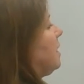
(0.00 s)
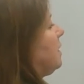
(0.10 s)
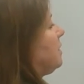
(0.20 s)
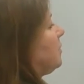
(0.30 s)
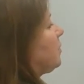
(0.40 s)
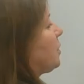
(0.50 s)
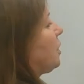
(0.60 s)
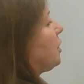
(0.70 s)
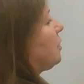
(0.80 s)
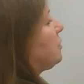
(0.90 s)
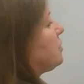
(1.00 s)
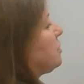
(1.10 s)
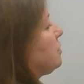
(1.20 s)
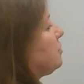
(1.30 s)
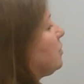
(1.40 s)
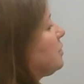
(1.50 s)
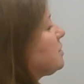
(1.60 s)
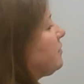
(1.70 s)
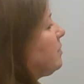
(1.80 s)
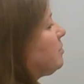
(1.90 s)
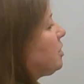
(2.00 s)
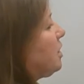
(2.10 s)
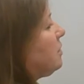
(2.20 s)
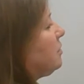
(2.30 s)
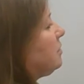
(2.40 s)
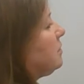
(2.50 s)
And then we're going to go to moles of MgO.